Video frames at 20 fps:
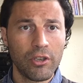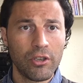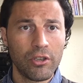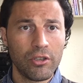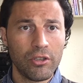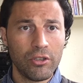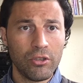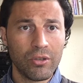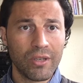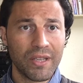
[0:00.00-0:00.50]

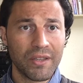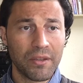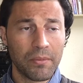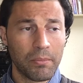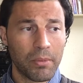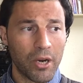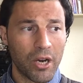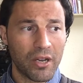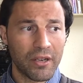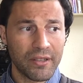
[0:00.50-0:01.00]
You let the
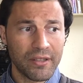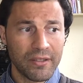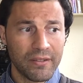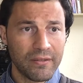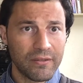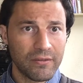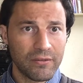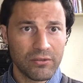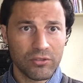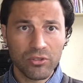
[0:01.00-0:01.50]
body,
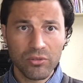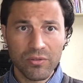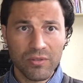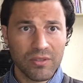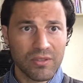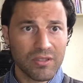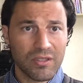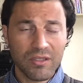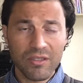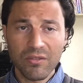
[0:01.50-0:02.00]

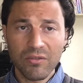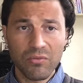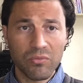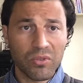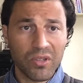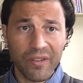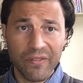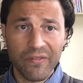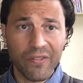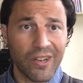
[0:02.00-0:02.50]
what
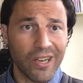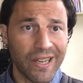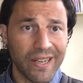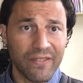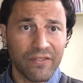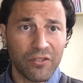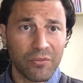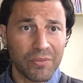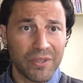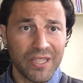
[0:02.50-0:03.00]
it felt like
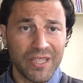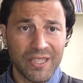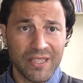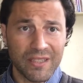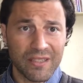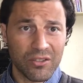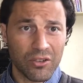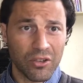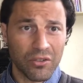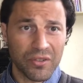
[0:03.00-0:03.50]
for me is
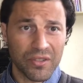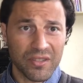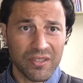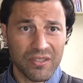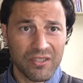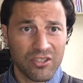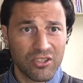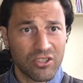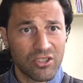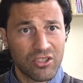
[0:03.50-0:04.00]
all
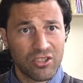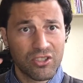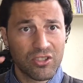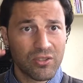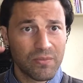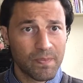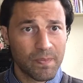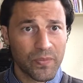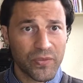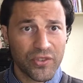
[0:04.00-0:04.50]
this
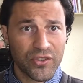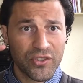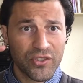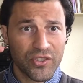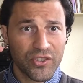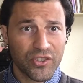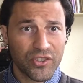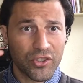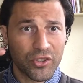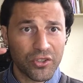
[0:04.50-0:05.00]

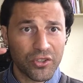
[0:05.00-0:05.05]
soot